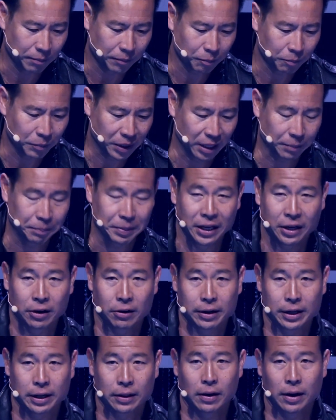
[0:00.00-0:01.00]
meeting Peter
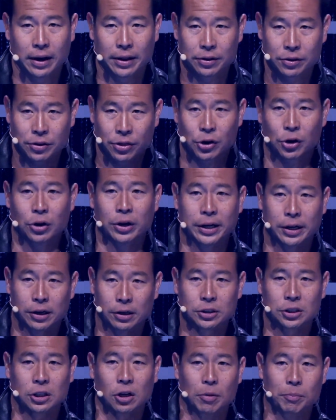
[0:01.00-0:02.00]
and Elon 30
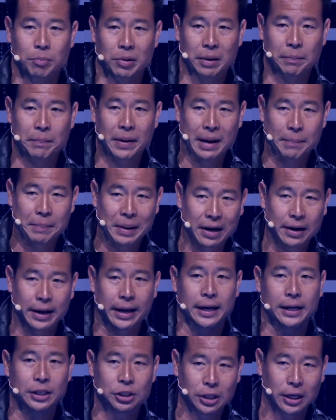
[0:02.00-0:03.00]
years ago and bring PayPal to
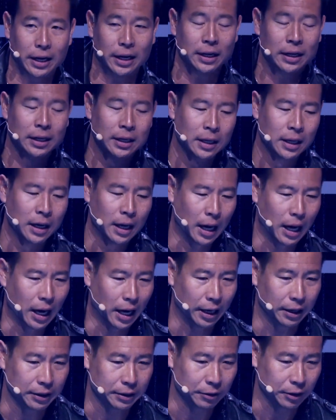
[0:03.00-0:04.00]
Asia.
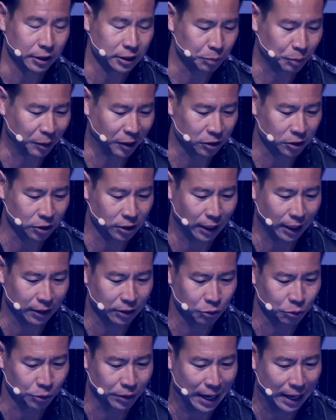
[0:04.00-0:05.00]
Experienced out
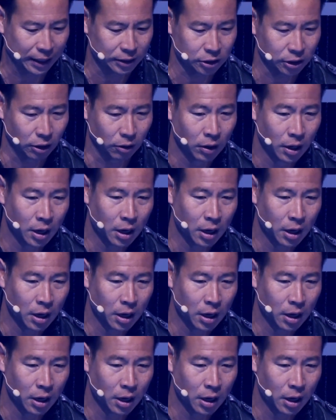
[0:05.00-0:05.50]
through that. So